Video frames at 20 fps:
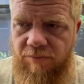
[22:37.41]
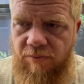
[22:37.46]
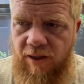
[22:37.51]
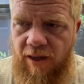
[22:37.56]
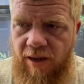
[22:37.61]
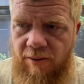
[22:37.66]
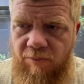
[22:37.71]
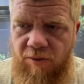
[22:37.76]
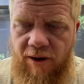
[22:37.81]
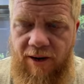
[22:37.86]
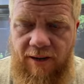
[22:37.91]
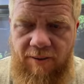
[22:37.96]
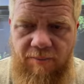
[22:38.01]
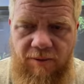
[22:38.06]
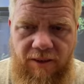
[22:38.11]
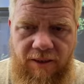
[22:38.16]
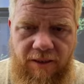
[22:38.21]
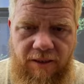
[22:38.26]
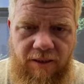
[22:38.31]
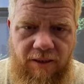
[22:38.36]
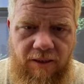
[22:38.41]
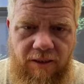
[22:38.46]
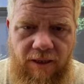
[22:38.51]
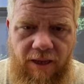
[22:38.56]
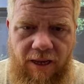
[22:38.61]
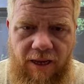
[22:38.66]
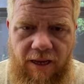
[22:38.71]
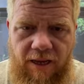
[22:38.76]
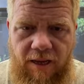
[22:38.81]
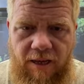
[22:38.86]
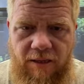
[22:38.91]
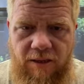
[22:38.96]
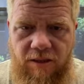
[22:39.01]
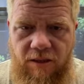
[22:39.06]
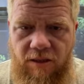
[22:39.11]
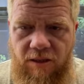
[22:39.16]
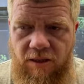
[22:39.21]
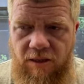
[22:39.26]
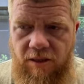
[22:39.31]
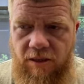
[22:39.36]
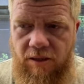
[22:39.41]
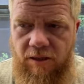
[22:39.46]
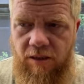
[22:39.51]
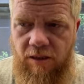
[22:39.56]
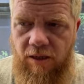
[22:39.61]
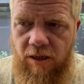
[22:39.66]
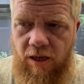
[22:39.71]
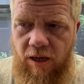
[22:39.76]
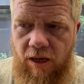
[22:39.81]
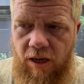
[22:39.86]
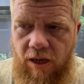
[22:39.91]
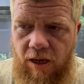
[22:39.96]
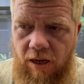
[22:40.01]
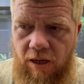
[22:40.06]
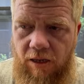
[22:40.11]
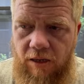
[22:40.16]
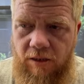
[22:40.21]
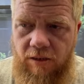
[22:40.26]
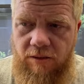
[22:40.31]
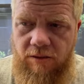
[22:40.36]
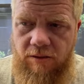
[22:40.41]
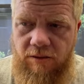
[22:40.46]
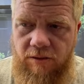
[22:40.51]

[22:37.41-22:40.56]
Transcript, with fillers: Abraham Lincoln and the uh,